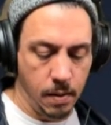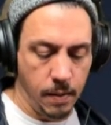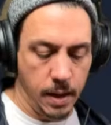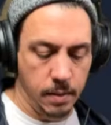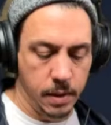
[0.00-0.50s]
All
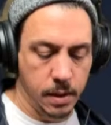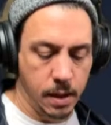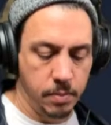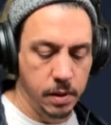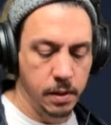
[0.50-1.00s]
right, I'm going to
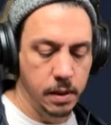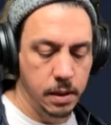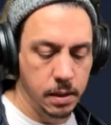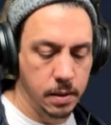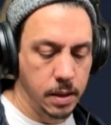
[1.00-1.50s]
copy the
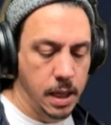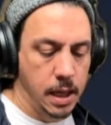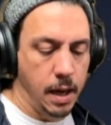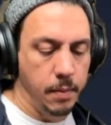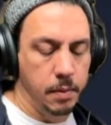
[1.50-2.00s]
link.
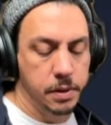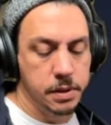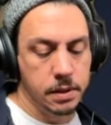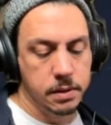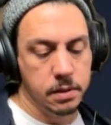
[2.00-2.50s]
I'm going to
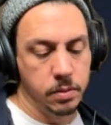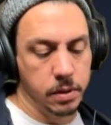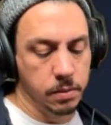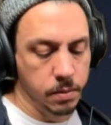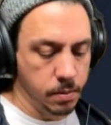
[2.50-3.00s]
push this to
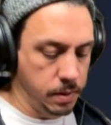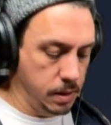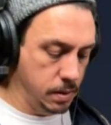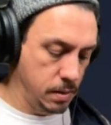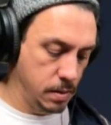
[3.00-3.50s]
Twitter real
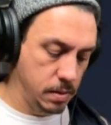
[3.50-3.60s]
quick.